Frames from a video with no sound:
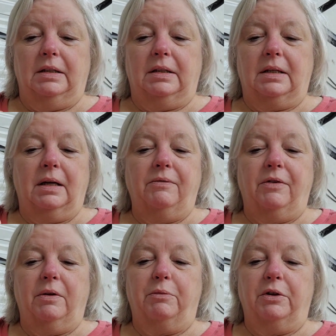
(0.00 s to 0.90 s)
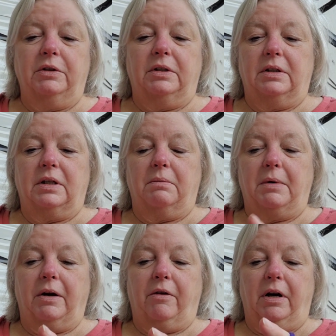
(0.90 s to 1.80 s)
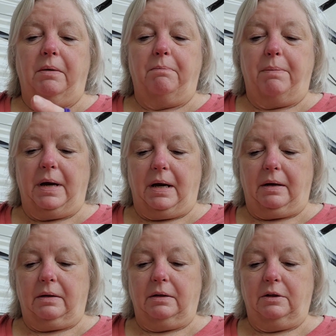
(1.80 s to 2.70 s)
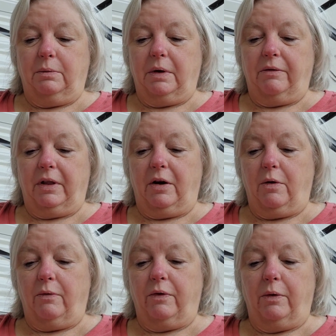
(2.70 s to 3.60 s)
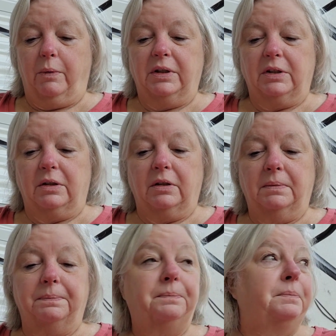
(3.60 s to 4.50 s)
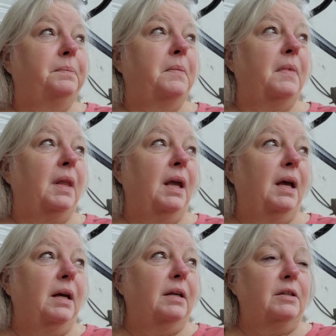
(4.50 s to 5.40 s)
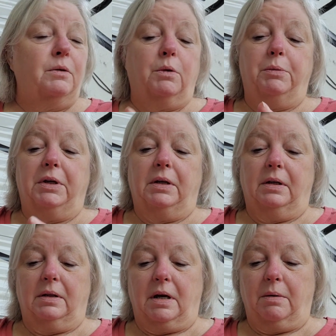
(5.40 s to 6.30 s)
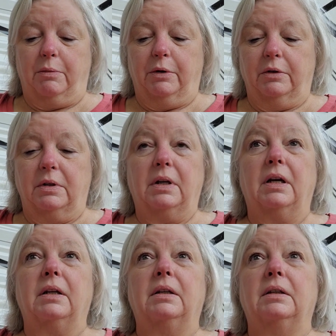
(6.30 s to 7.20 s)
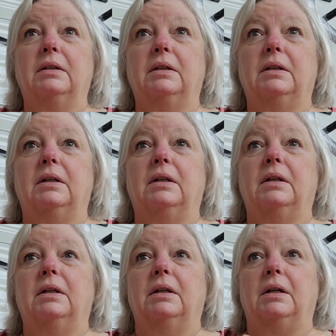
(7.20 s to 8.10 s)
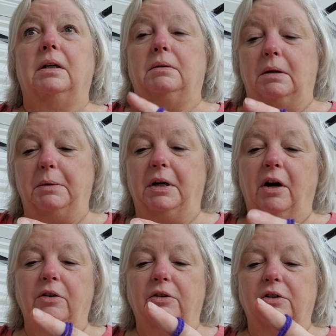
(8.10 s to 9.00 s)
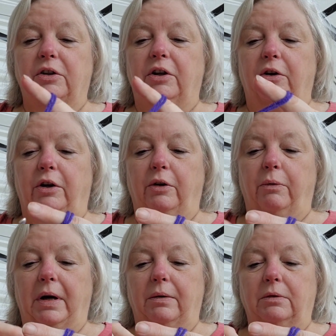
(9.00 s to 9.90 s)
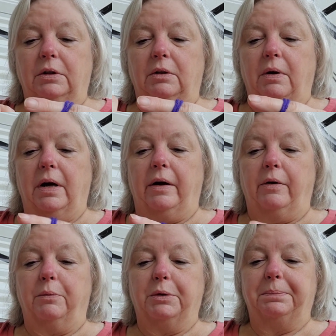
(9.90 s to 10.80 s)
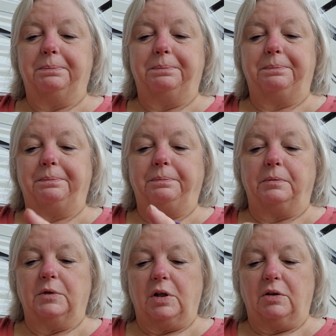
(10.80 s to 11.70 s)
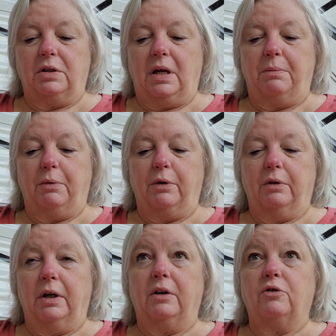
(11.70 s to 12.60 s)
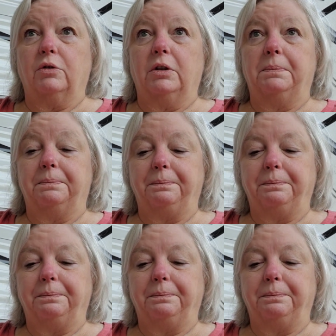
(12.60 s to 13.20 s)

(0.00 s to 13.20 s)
It's time for the birds to start migrating back to wherever they go for the winter. So we'll be getting a lot of birds again. Uh, I mean, cardinals are here year-round in Ohio, but it's our state bird, actually.